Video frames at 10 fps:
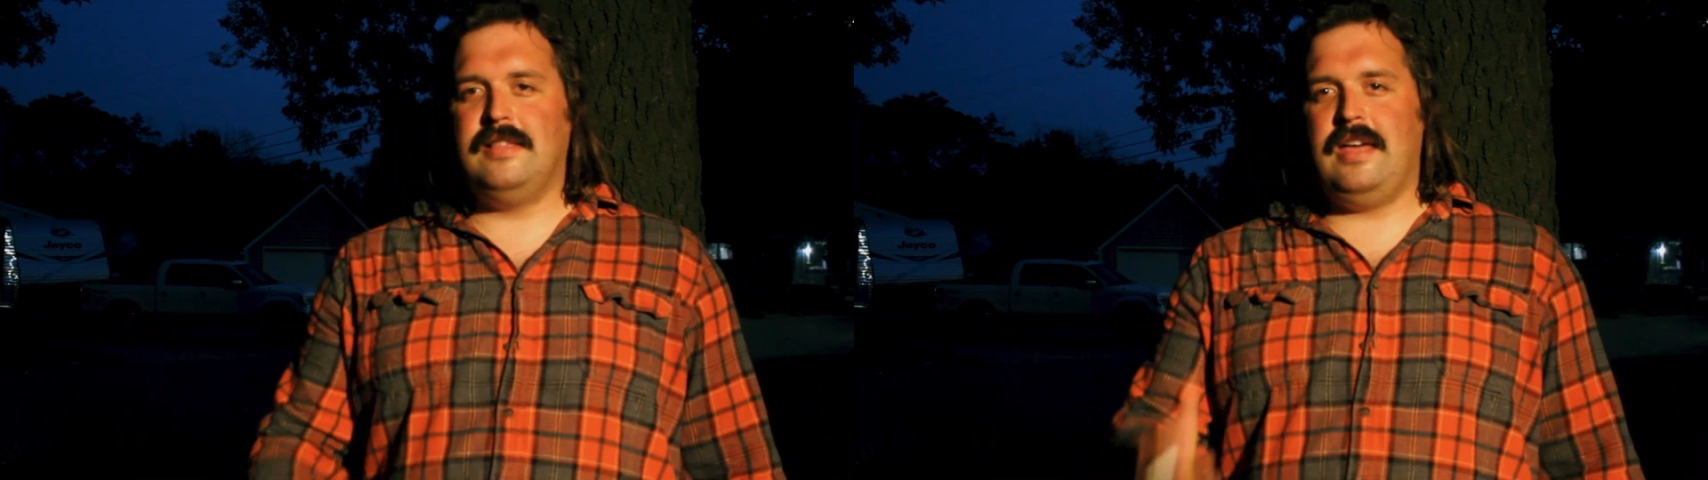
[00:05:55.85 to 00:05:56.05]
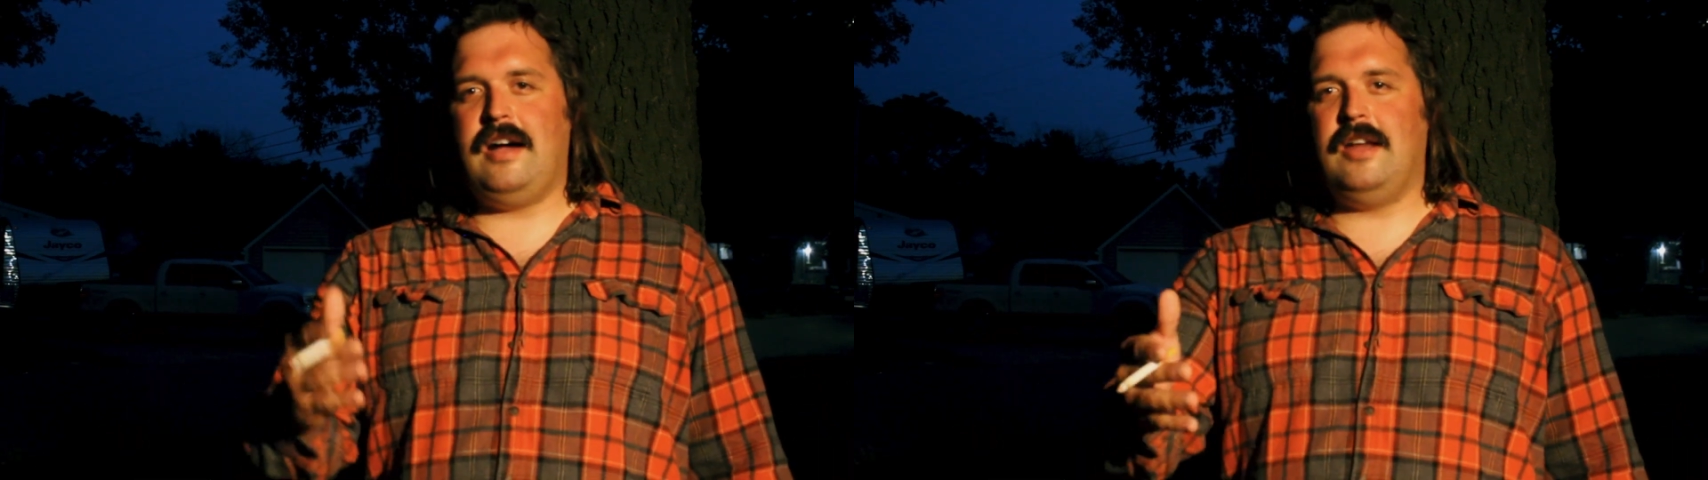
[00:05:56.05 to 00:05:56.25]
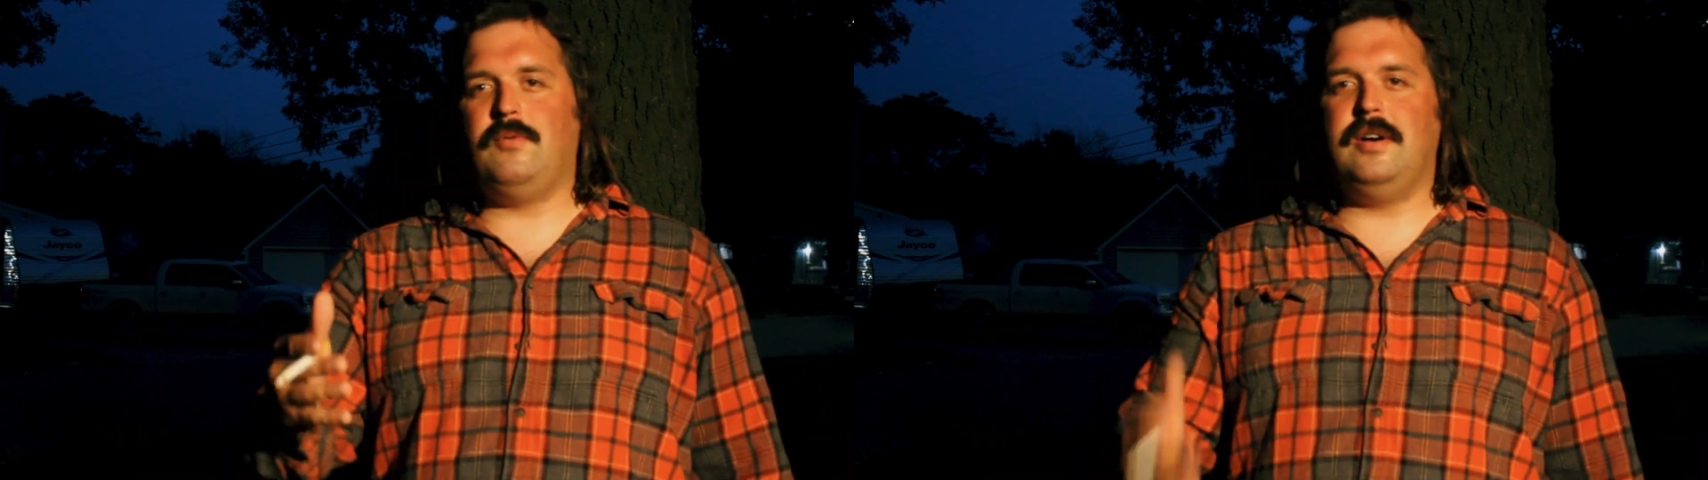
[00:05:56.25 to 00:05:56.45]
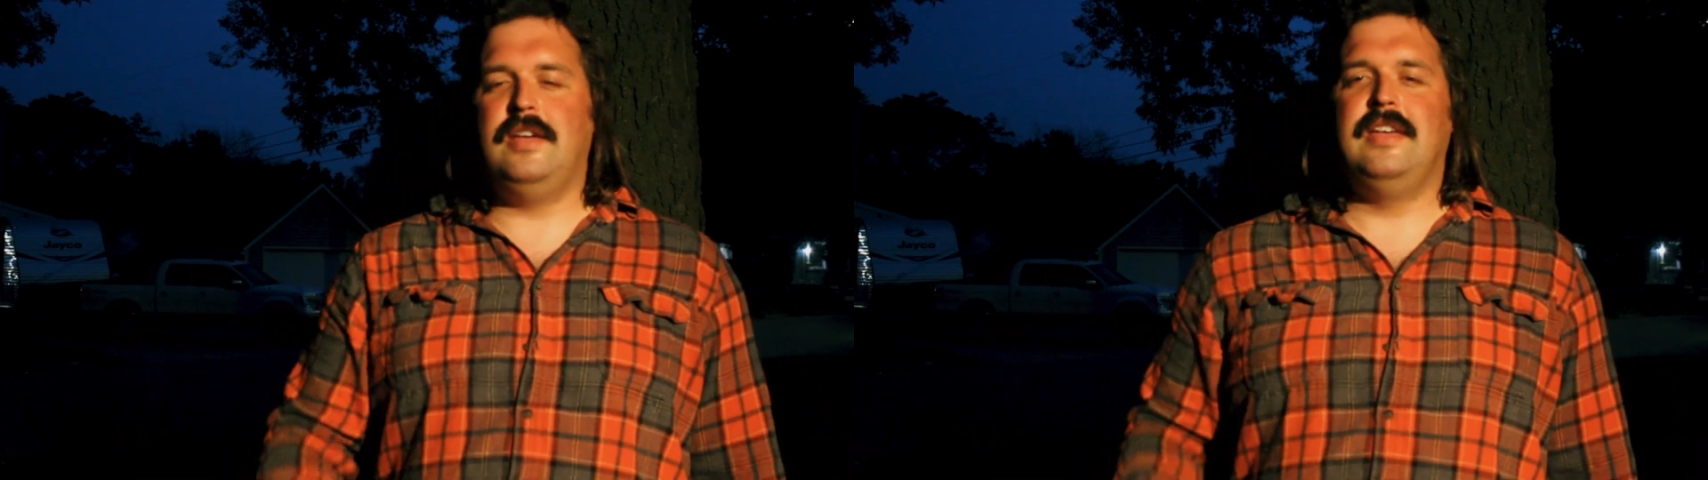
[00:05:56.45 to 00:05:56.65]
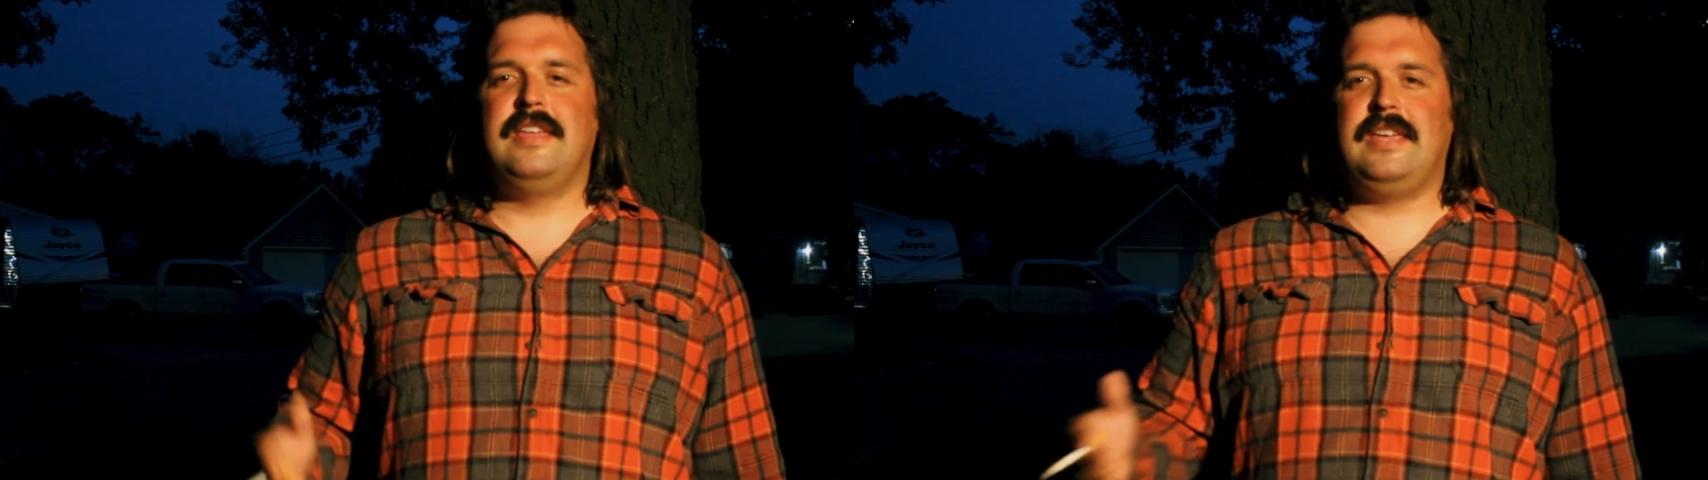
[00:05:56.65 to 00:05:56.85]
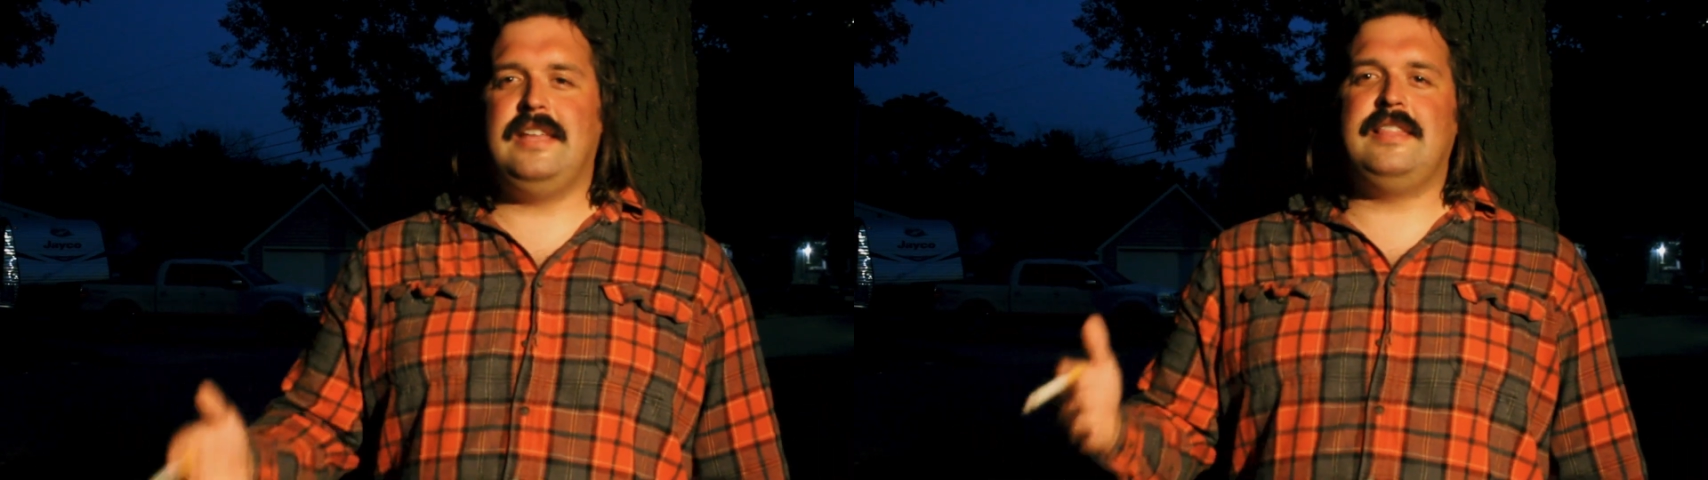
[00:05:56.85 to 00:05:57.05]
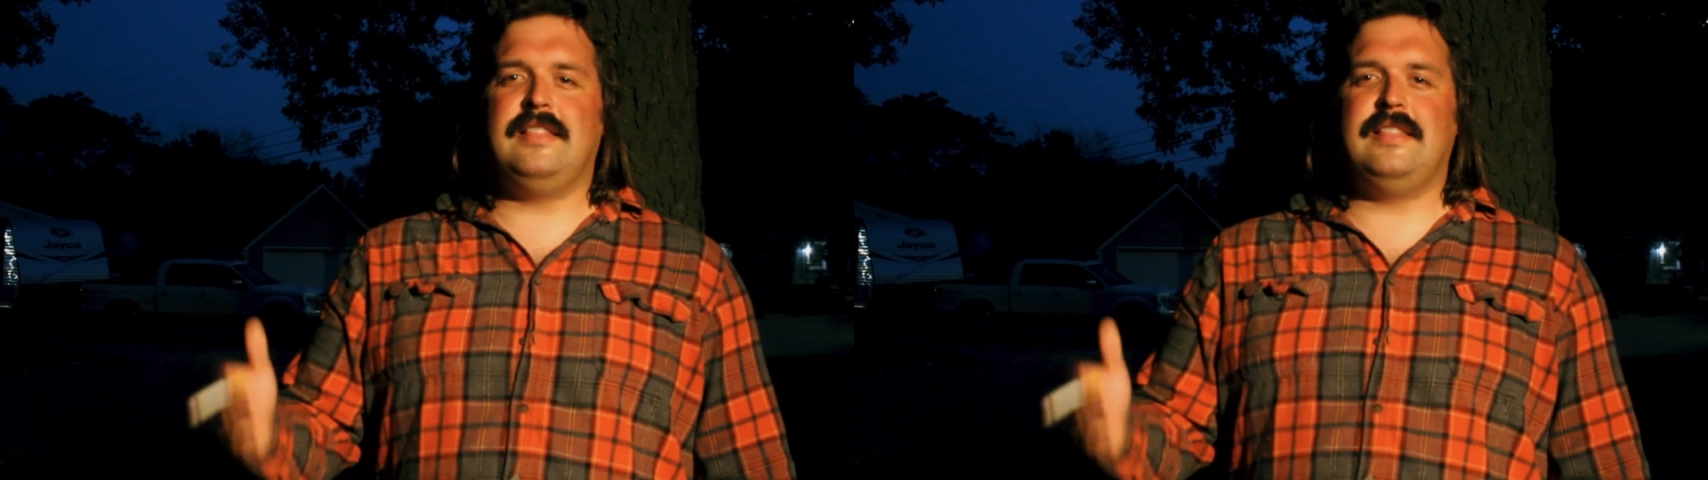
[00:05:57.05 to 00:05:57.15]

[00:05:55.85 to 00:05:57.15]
let Ottawa get the